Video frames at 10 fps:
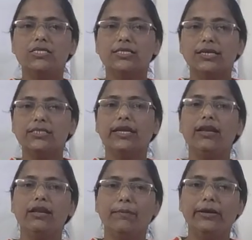
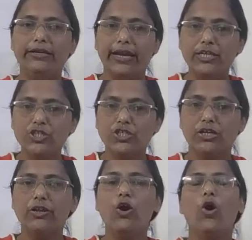certain
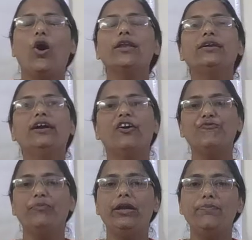limitation on
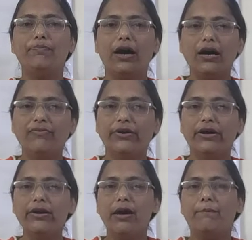government power